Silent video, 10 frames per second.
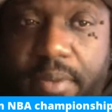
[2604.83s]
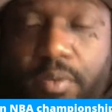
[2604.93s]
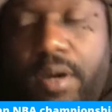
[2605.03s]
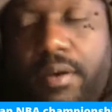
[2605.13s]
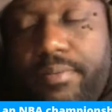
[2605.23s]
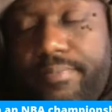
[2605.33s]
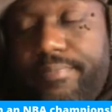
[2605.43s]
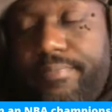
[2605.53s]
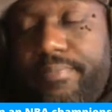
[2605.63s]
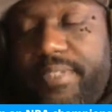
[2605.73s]
Well,
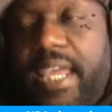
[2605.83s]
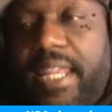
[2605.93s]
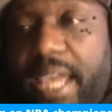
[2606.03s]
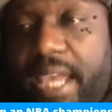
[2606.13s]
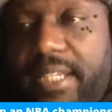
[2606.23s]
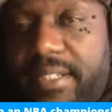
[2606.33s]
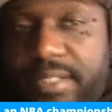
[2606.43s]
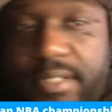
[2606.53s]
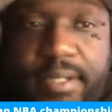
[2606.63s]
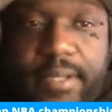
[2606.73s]
Danny Ainge
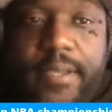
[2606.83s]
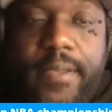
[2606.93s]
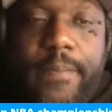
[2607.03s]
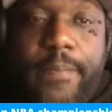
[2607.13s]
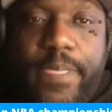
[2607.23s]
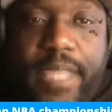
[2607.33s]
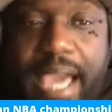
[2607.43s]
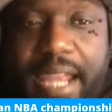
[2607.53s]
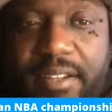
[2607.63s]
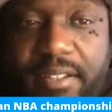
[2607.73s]

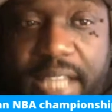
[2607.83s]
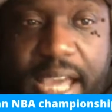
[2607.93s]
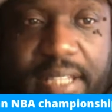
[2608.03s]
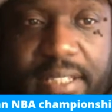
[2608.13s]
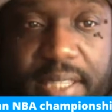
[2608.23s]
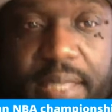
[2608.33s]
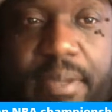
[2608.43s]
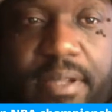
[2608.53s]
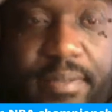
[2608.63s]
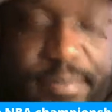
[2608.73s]
got a dilemma.